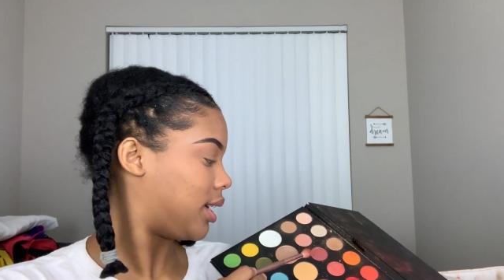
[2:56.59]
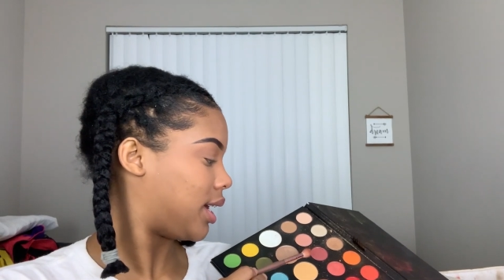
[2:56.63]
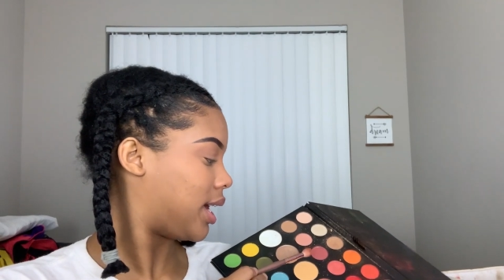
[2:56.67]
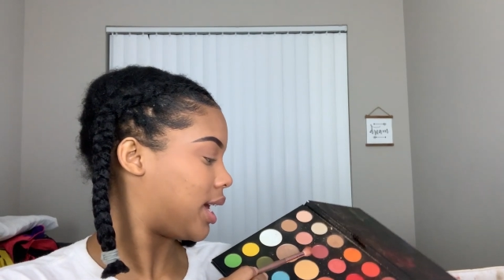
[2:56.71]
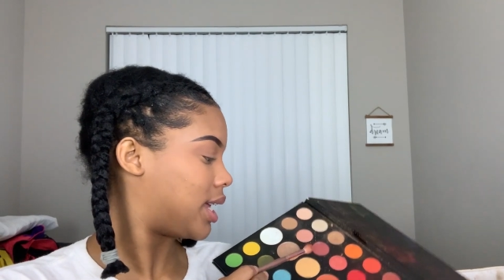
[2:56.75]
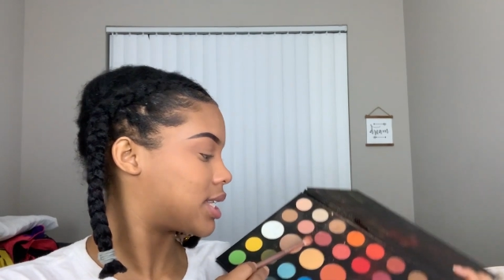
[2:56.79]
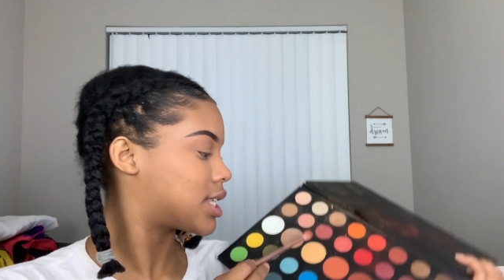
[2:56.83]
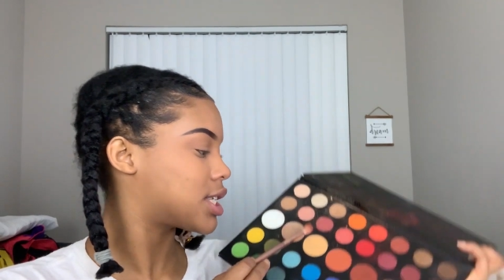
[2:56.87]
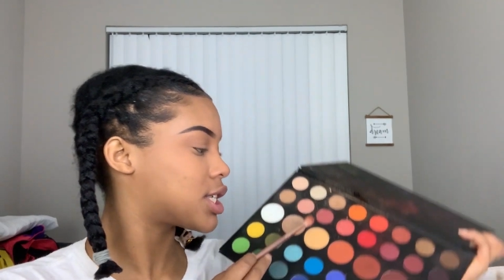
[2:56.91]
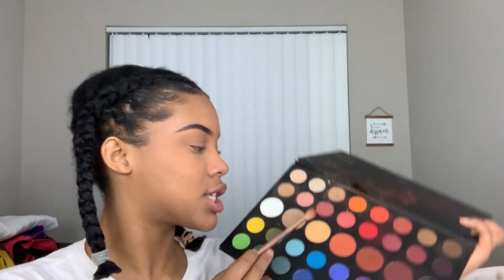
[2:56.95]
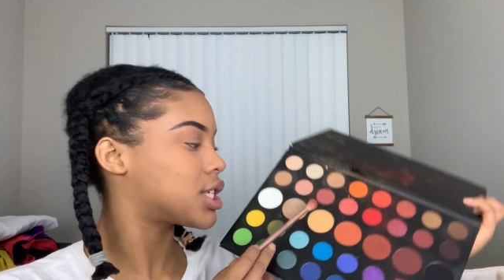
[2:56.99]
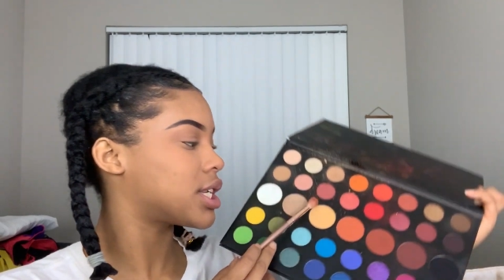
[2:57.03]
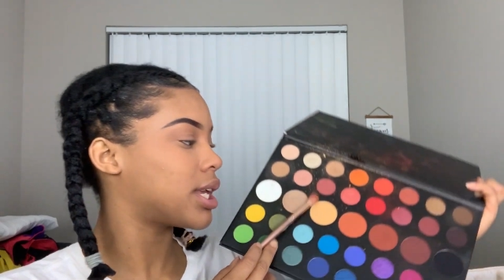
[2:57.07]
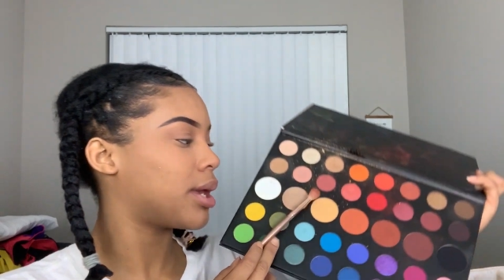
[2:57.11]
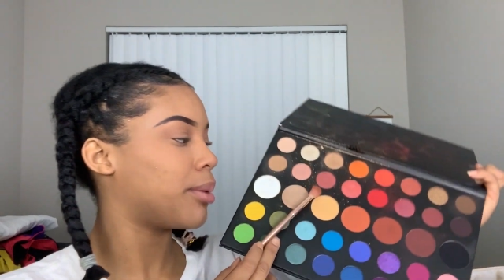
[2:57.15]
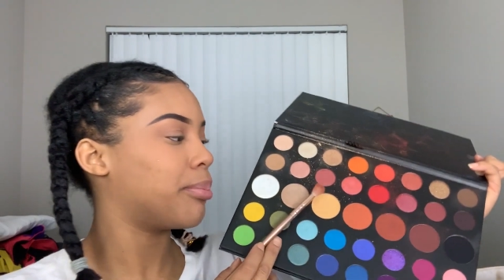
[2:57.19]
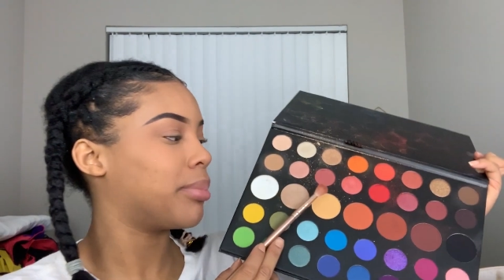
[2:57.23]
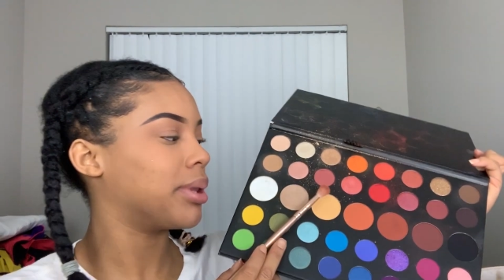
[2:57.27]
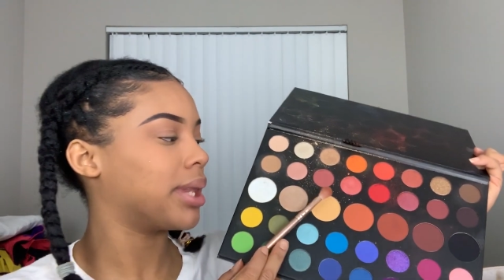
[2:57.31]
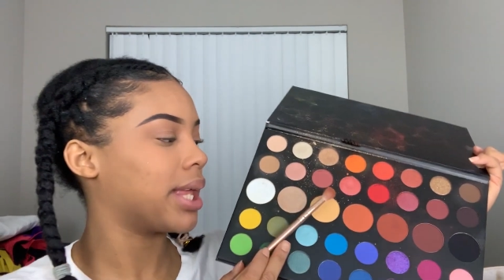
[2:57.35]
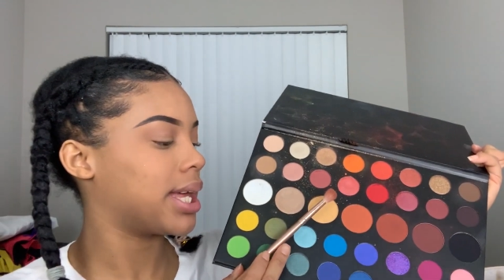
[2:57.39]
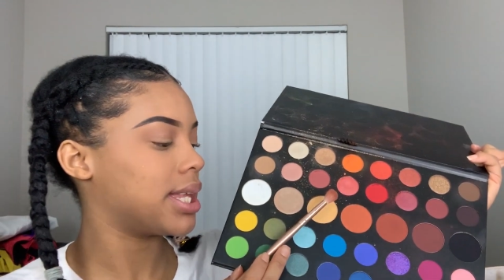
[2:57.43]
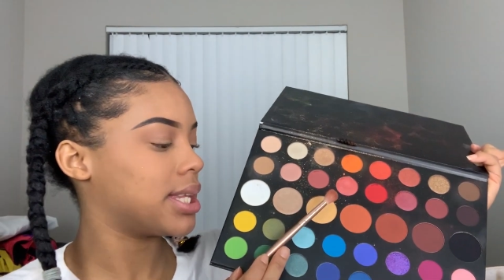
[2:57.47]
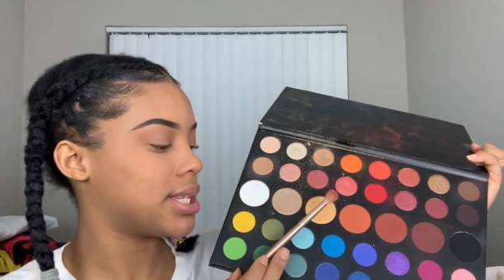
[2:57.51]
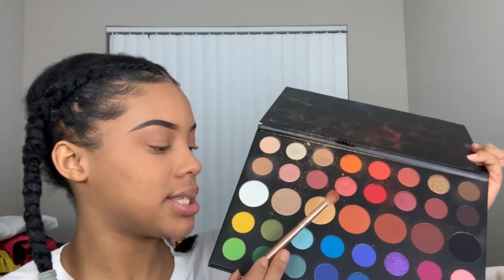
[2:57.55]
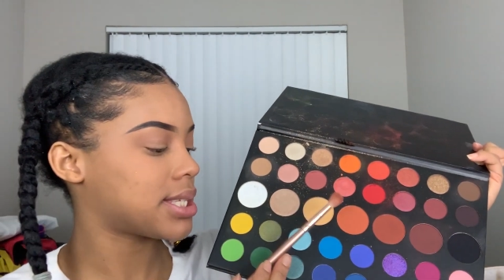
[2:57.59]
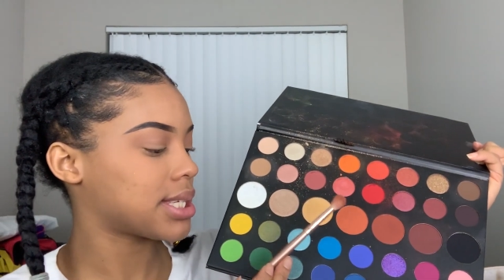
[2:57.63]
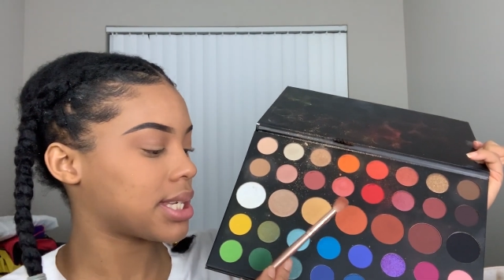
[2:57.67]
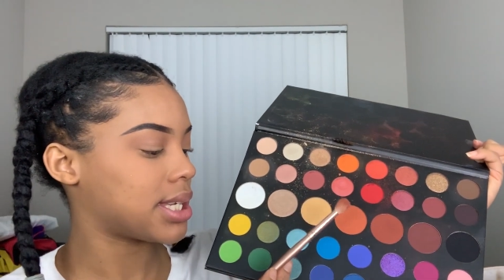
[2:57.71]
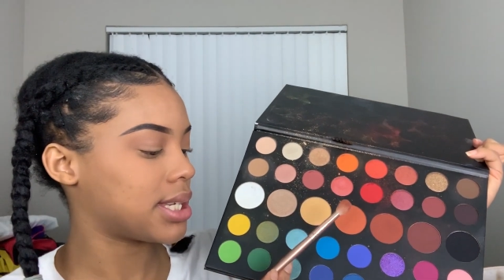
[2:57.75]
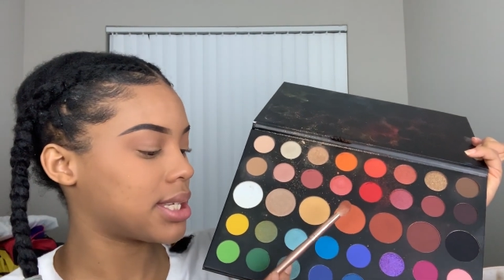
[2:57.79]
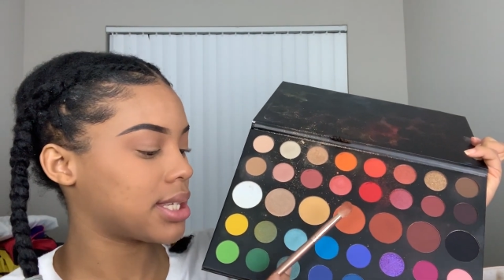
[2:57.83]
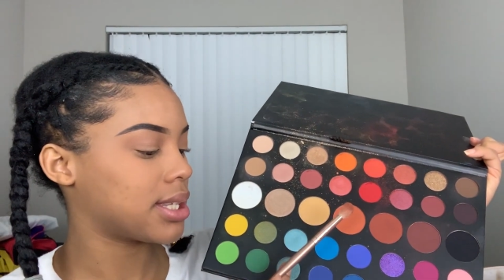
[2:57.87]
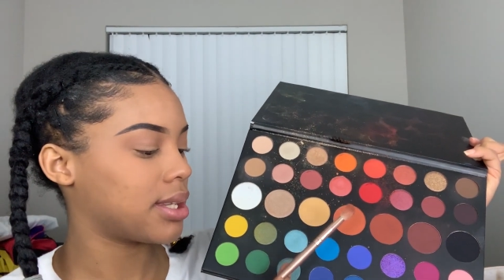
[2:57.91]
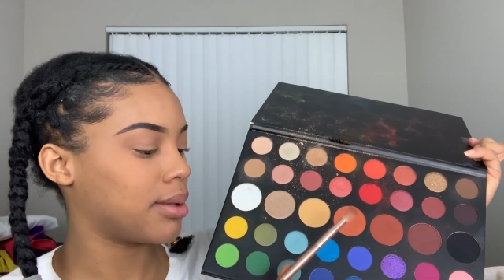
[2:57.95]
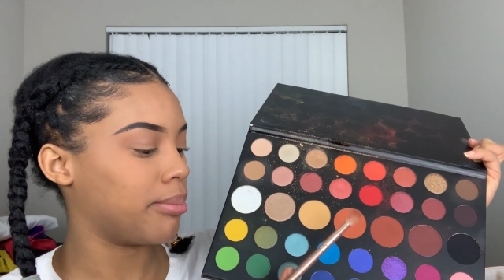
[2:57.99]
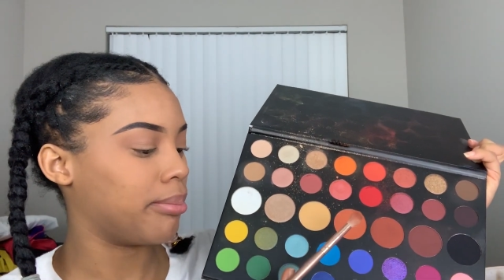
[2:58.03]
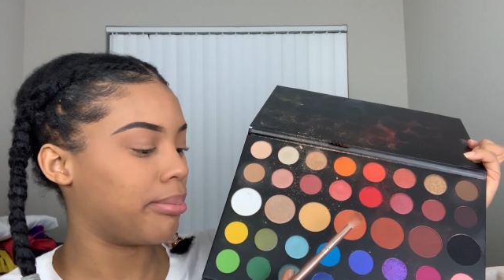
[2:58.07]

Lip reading: it blends into the